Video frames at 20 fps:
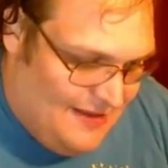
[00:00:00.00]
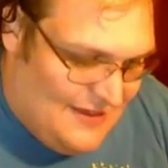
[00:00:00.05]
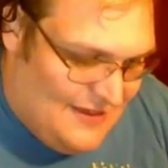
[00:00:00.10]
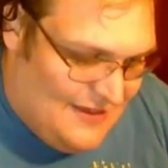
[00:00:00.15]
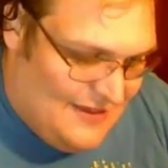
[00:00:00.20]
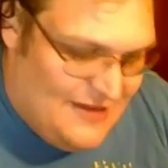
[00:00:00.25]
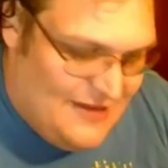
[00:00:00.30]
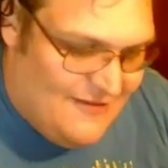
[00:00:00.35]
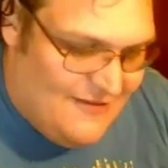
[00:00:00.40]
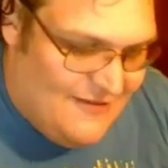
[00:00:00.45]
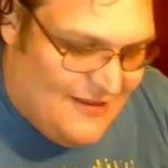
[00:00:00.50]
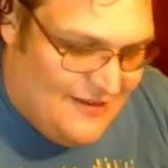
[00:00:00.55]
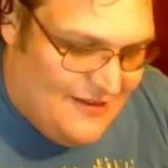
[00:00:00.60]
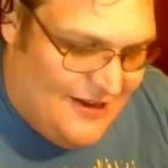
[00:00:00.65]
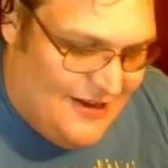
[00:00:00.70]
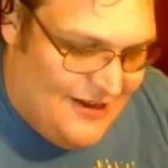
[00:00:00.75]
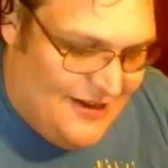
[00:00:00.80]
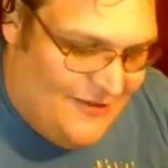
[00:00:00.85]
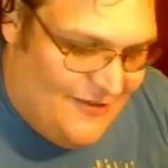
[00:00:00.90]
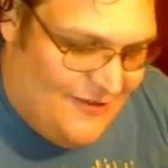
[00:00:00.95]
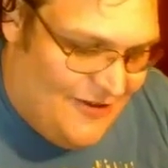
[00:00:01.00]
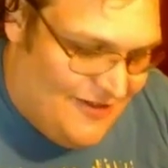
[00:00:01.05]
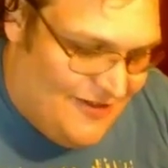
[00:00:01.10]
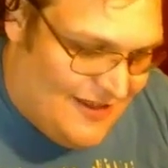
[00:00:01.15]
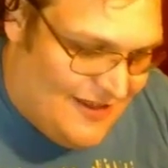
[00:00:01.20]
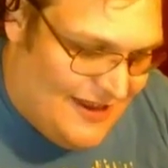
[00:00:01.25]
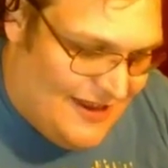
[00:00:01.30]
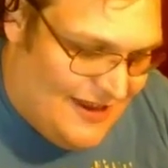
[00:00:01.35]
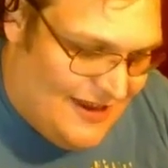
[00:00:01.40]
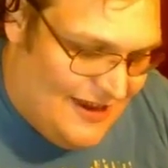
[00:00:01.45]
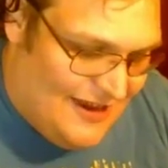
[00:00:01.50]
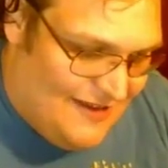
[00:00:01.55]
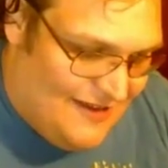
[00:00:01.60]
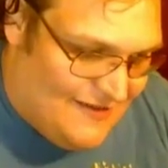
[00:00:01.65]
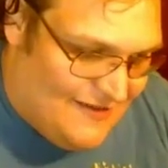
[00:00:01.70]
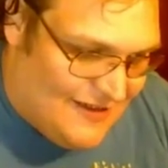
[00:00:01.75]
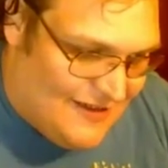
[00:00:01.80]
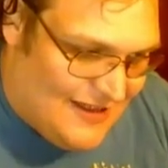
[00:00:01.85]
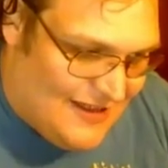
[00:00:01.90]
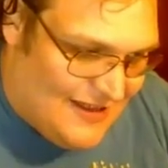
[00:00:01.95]
then you see the university, and it's
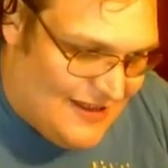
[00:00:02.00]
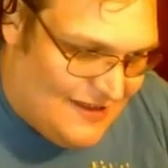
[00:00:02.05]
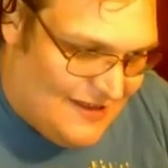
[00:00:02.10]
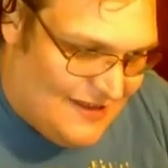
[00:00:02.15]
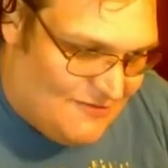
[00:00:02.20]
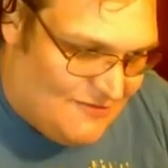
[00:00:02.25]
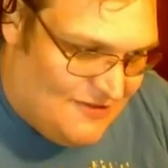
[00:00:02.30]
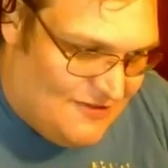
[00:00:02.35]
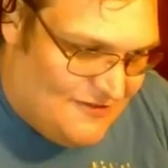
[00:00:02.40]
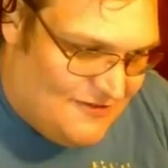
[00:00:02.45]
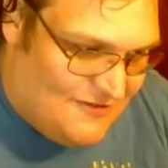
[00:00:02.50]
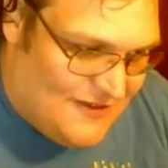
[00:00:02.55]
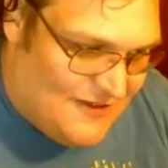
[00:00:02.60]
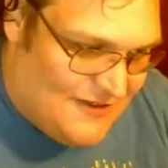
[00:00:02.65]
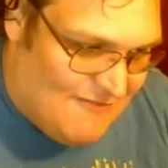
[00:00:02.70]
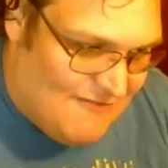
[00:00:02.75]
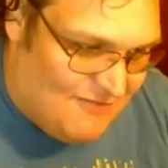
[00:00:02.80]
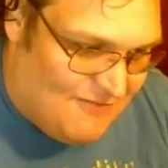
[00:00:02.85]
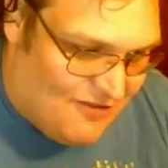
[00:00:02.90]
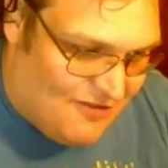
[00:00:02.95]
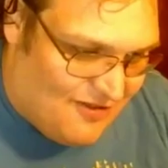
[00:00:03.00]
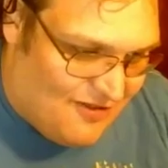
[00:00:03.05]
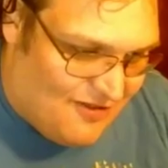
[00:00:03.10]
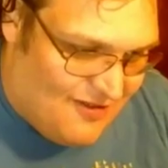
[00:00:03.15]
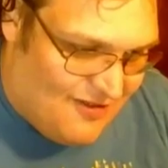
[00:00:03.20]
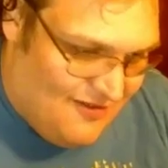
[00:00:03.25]
just like one shambles